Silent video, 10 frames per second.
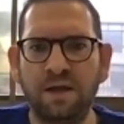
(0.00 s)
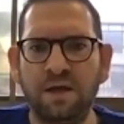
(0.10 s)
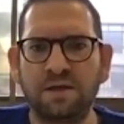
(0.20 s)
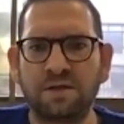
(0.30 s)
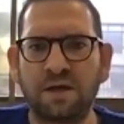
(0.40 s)

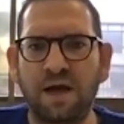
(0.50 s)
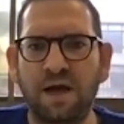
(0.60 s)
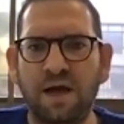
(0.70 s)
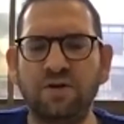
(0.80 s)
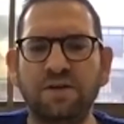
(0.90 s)
So
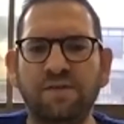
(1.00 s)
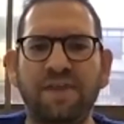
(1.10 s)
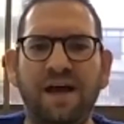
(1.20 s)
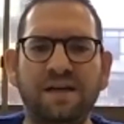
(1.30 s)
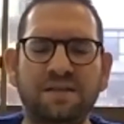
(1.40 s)
hundreds of
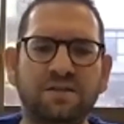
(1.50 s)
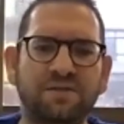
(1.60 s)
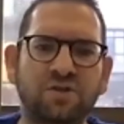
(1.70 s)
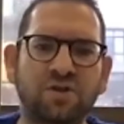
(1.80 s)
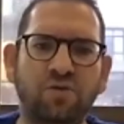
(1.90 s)
thousands of
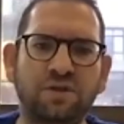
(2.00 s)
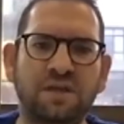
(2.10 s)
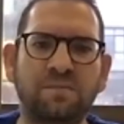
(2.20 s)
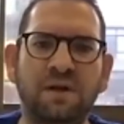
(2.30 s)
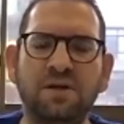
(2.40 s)
soldiers and
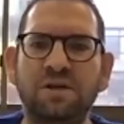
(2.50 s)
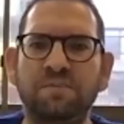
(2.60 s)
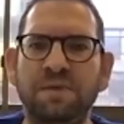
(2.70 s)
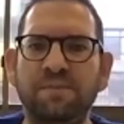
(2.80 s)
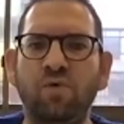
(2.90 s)
military
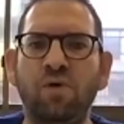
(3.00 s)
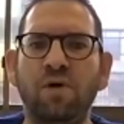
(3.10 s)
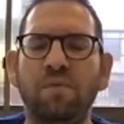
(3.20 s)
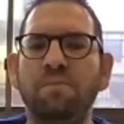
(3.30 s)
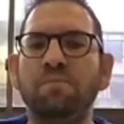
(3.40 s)
people were
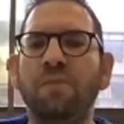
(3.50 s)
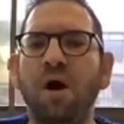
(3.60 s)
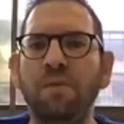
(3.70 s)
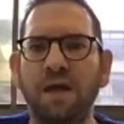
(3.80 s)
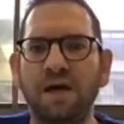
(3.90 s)

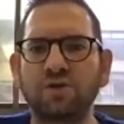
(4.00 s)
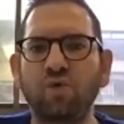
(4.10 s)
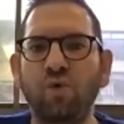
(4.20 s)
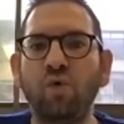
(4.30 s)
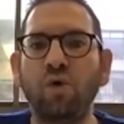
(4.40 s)
mobilized
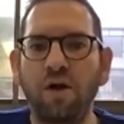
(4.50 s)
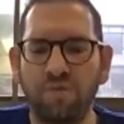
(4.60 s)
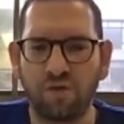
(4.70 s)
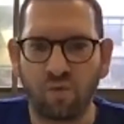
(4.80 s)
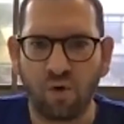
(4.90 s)
all over
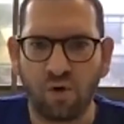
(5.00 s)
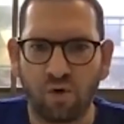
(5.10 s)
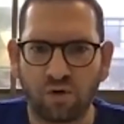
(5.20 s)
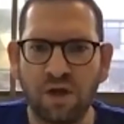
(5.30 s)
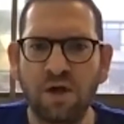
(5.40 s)
the world,